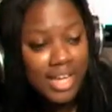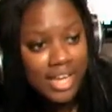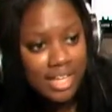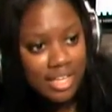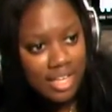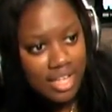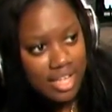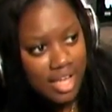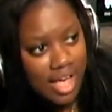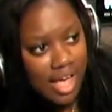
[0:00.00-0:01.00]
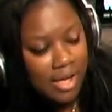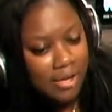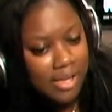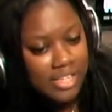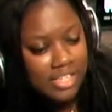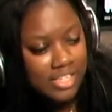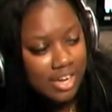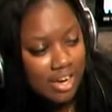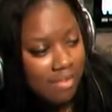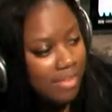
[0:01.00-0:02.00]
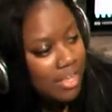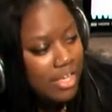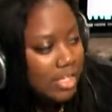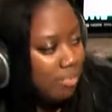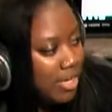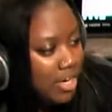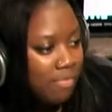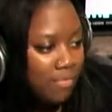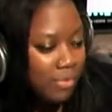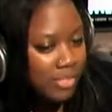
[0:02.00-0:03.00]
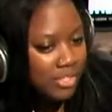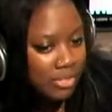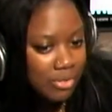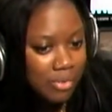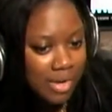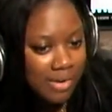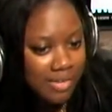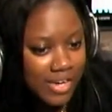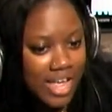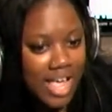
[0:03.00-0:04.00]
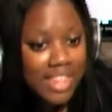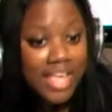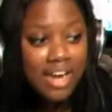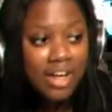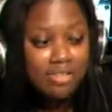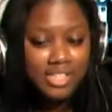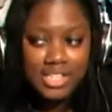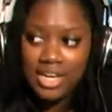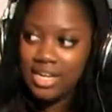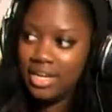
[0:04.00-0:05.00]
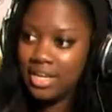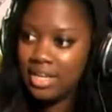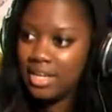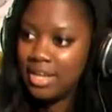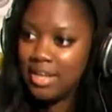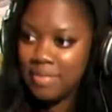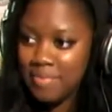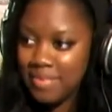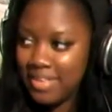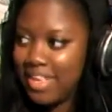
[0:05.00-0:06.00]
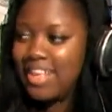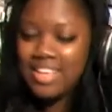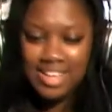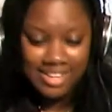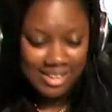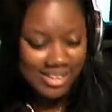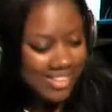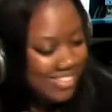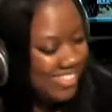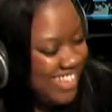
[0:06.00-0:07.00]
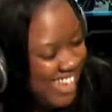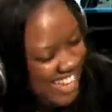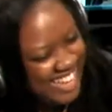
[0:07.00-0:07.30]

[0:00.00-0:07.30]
like how it used to start off like you just bring your food to school, whatever. Yeah. Then all of a sudden, uh, uh,